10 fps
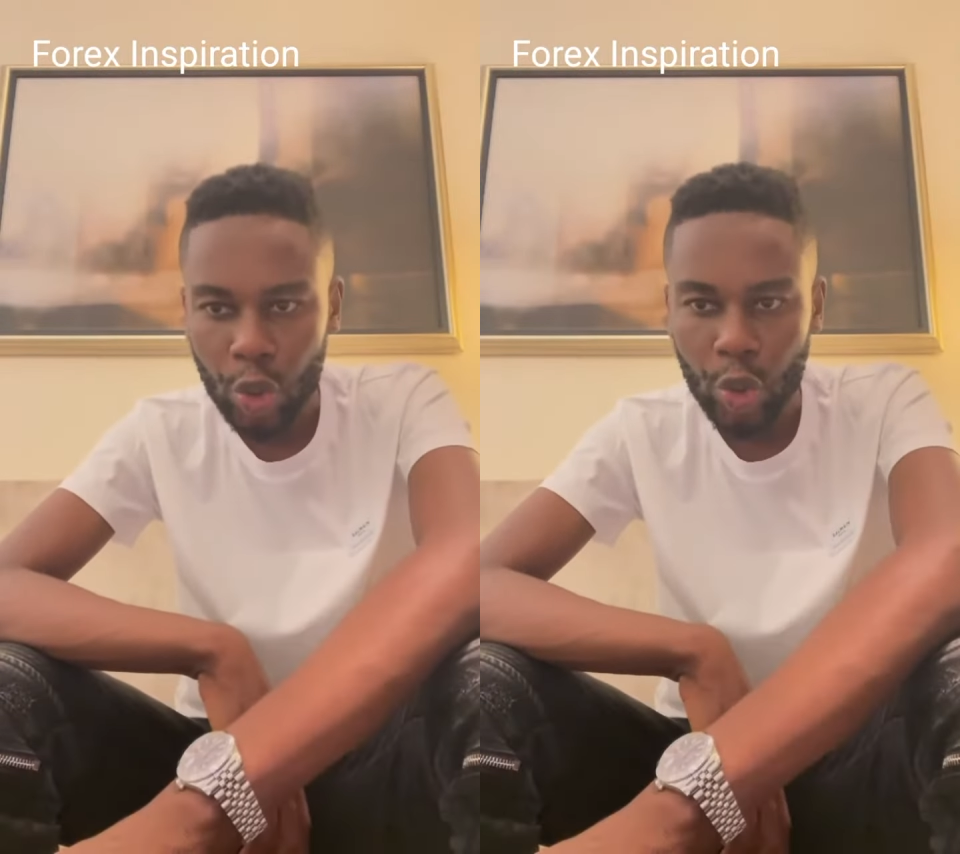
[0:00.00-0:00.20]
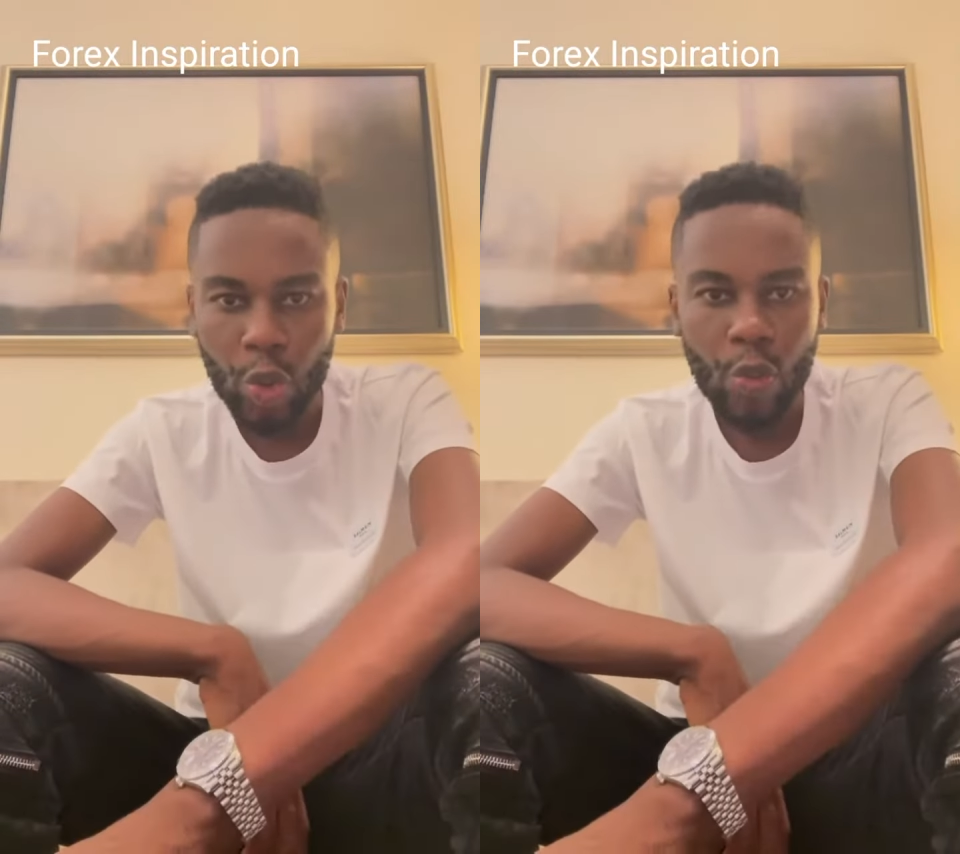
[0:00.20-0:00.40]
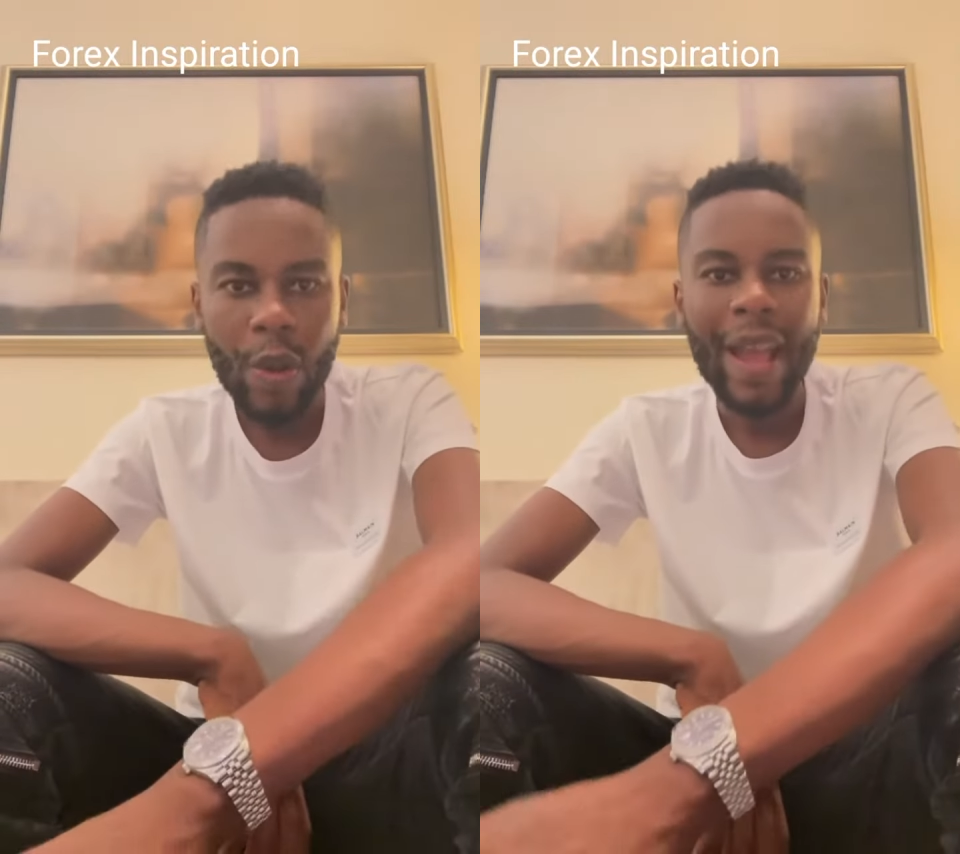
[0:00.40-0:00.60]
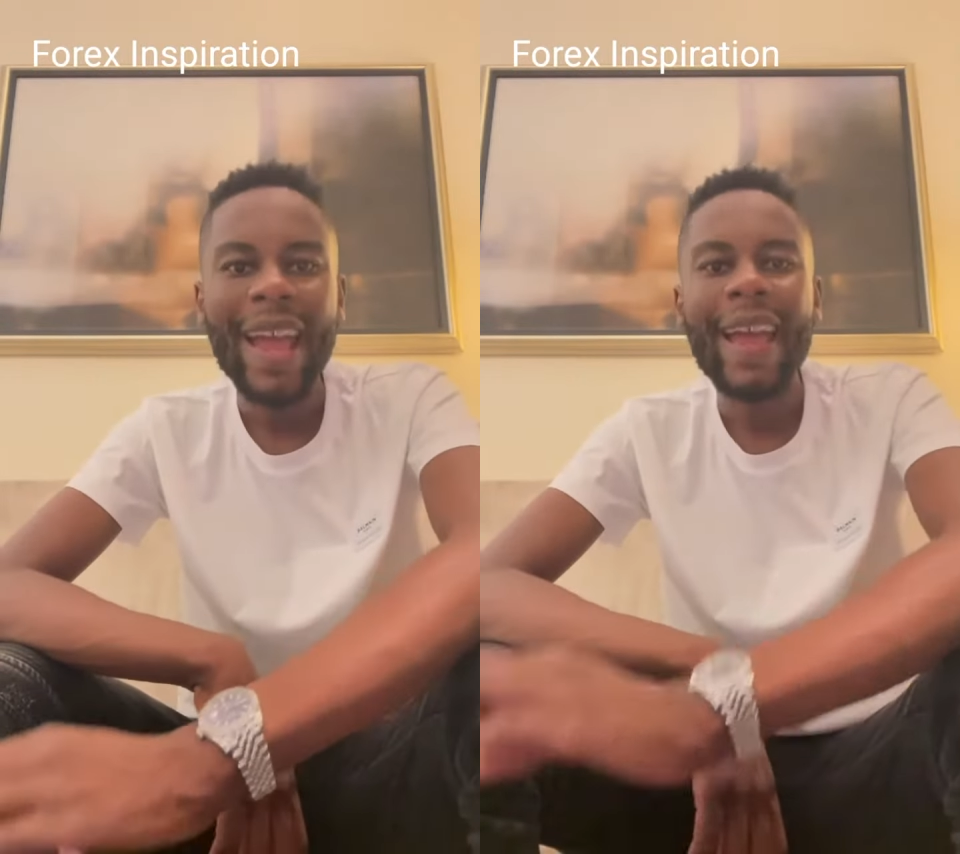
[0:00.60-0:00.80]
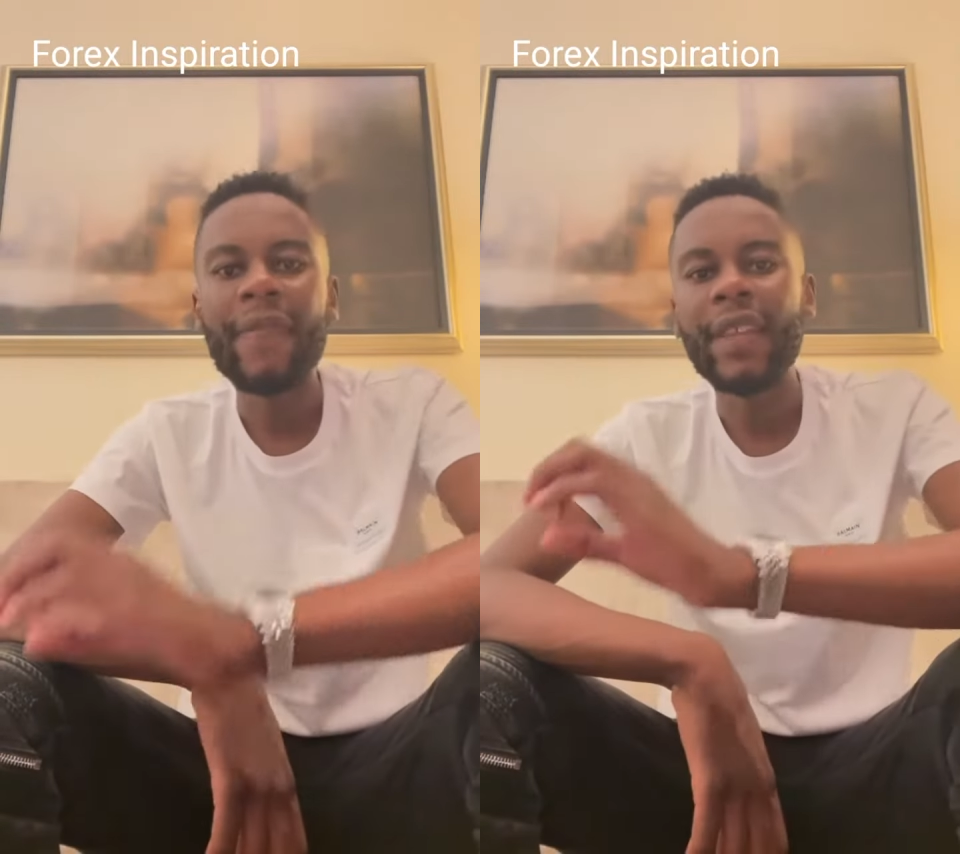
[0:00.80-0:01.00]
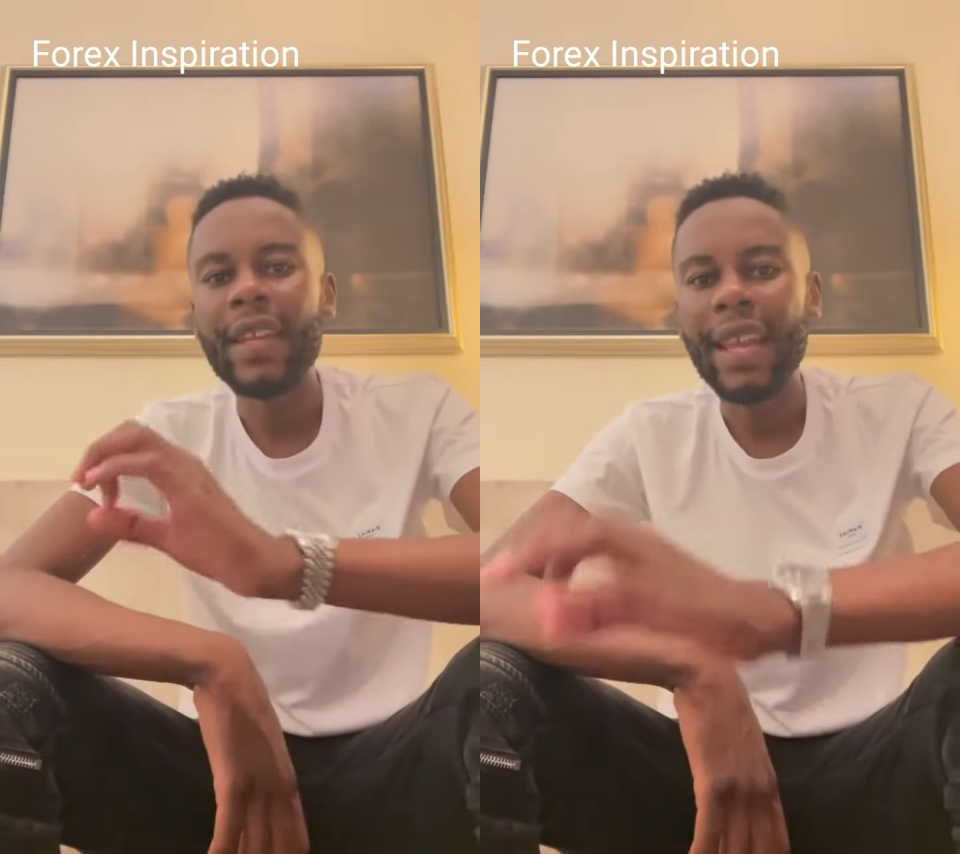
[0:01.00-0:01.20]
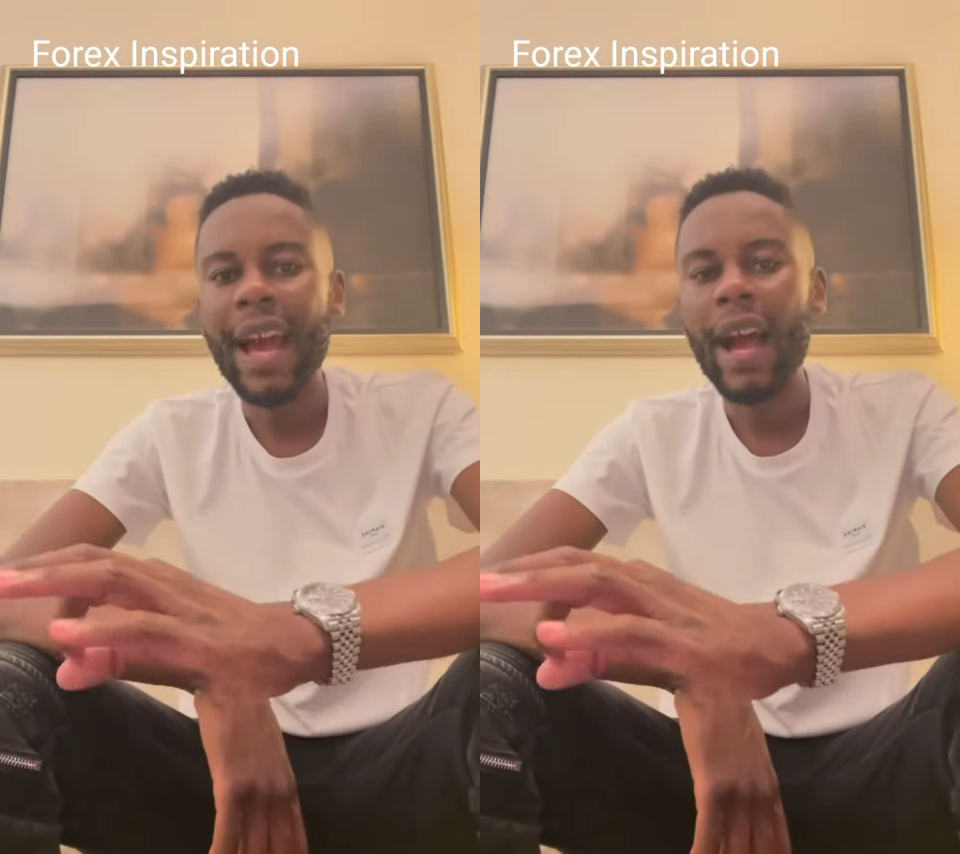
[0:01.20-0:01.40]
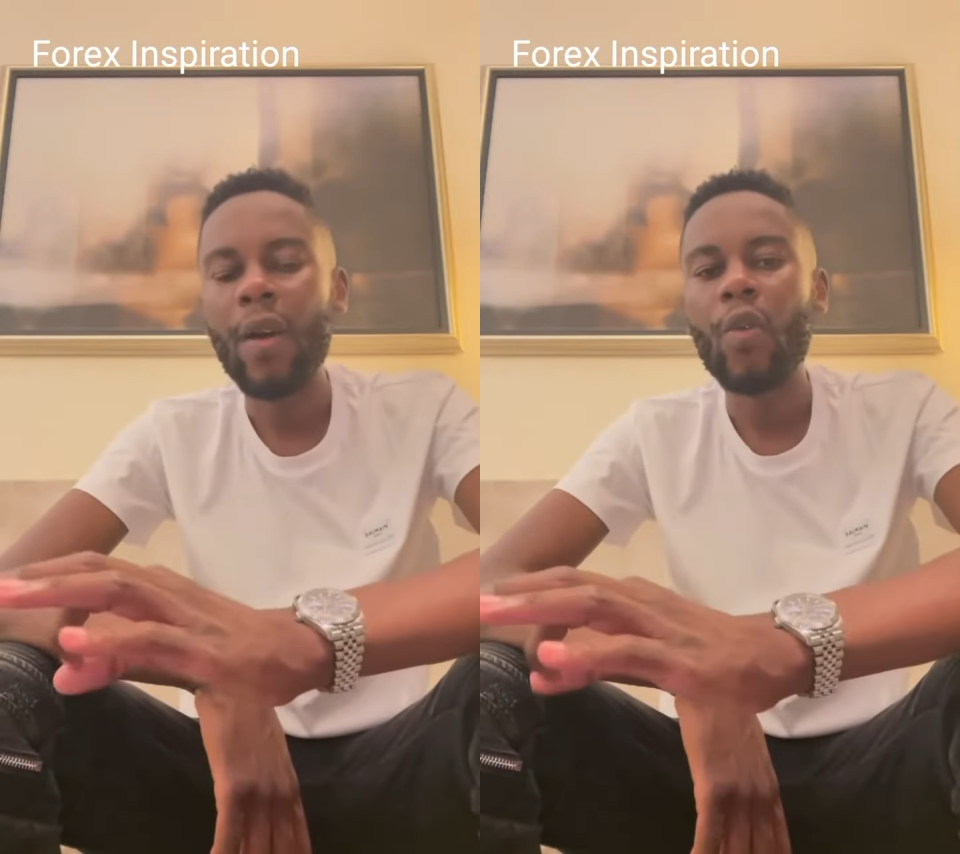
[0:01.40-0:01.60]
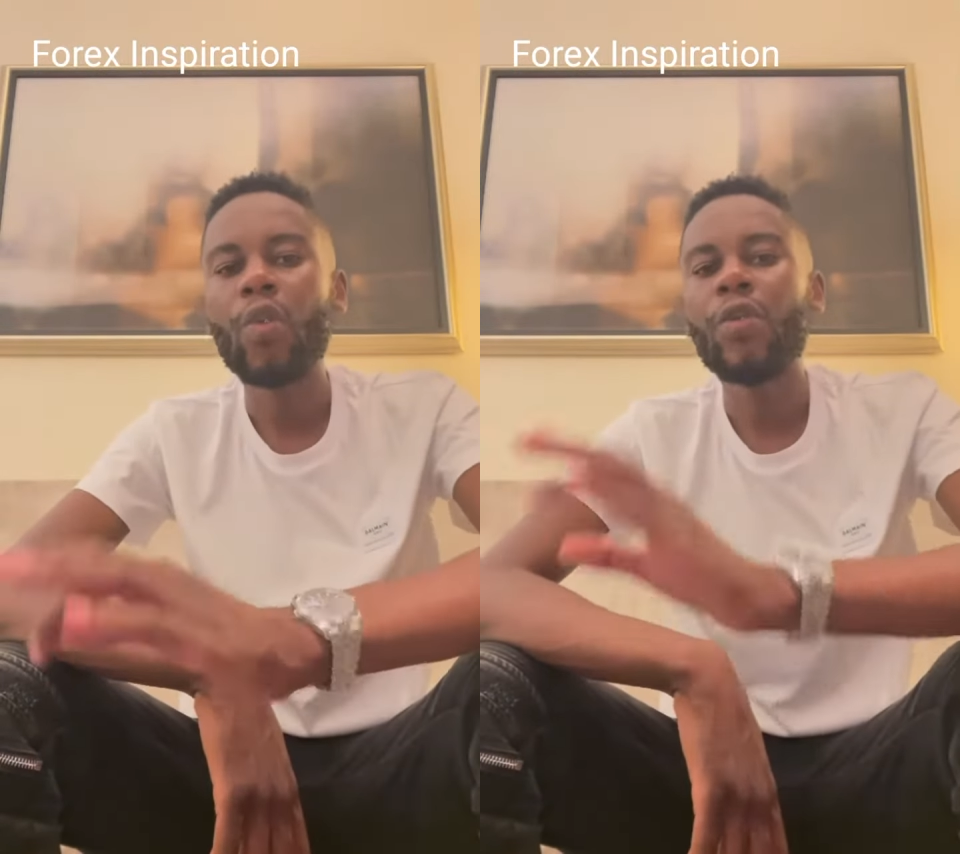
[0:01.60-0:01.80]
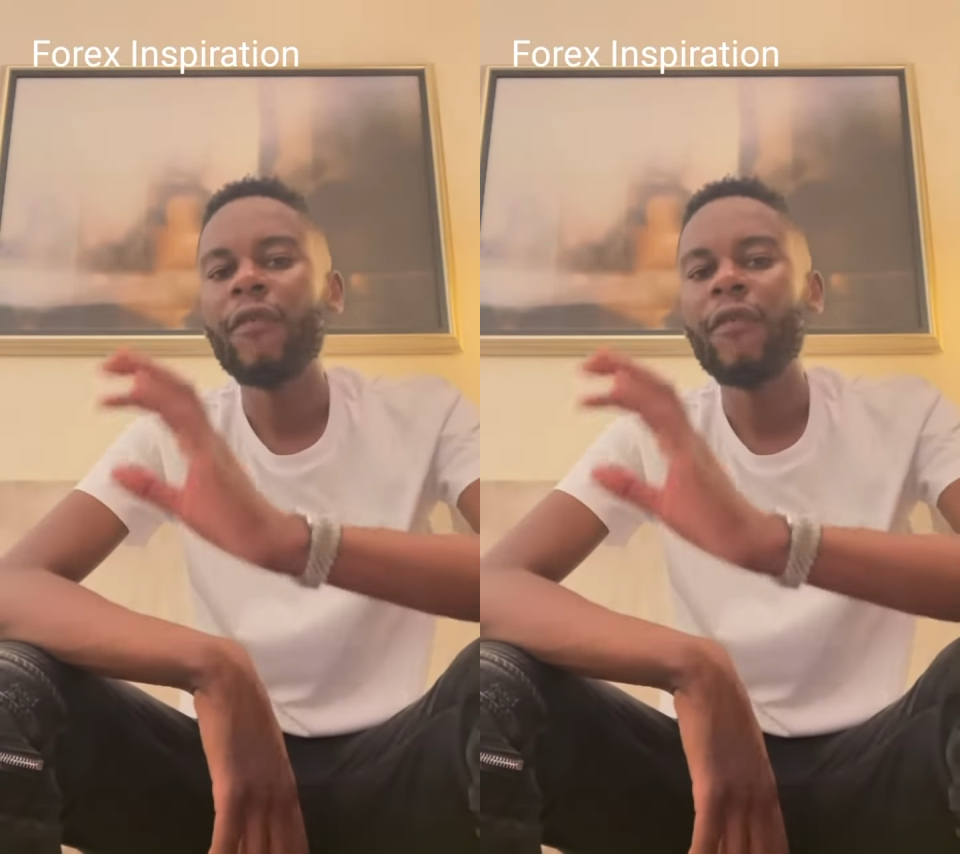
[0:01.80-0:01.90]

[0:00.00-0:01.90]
zoom and then now